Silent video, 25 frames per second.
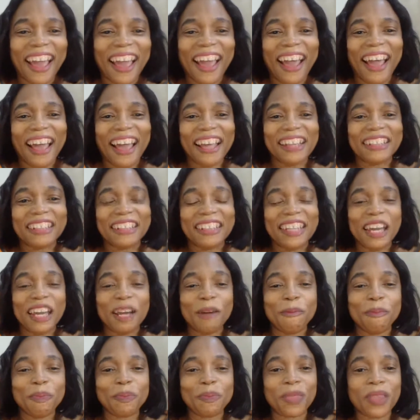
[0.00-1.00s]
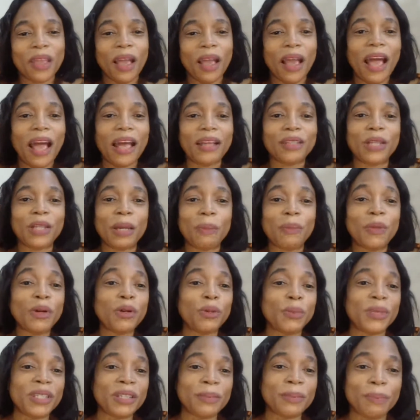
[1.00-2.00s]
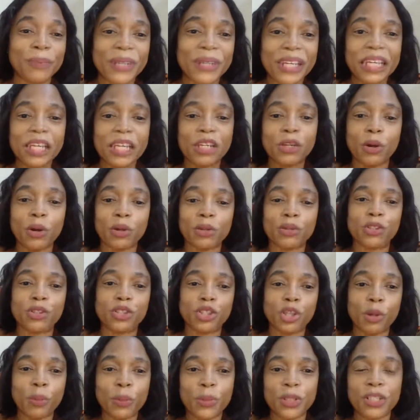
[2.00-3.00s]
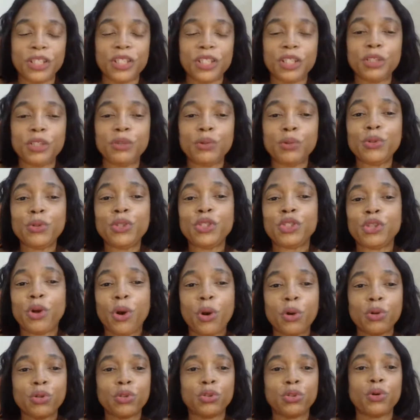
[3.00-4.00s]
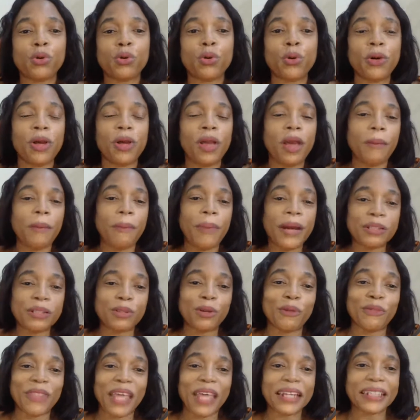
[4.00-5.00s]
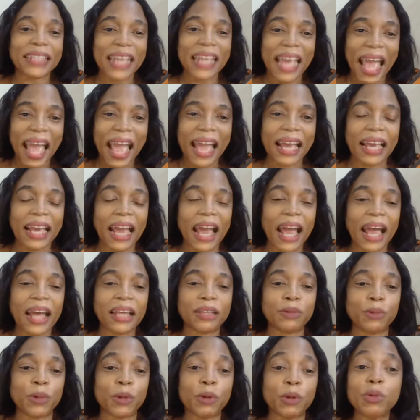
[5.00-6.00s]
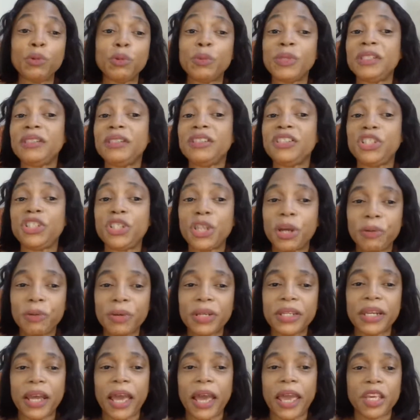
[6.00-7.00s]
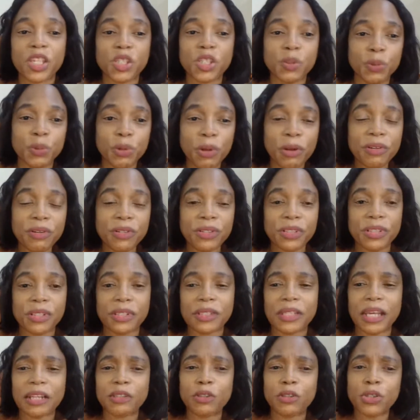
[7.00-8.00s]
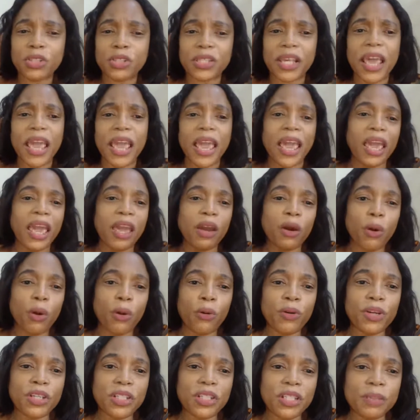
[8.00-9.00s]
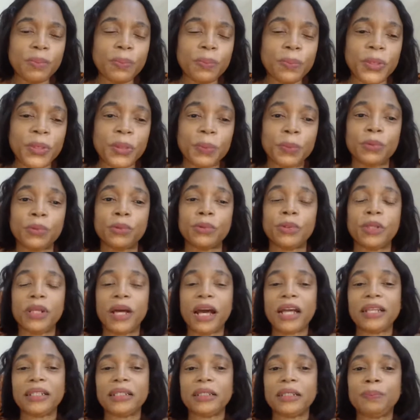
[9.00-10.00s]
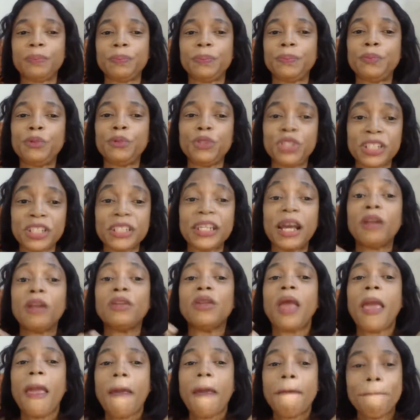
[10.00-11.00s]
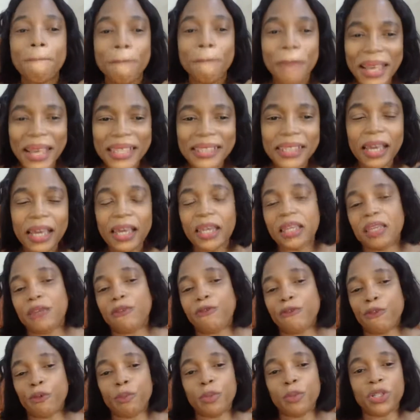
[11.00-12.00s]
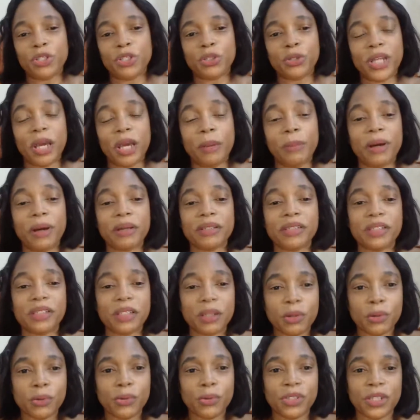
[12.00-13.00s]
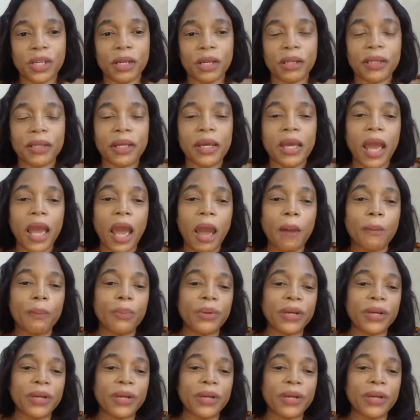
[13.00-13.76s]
and I'm going to be bringing on somebody who is also part of that gang, and we're going to be sharing our experiences and just encouraging people and pushing out better information about sickle cell and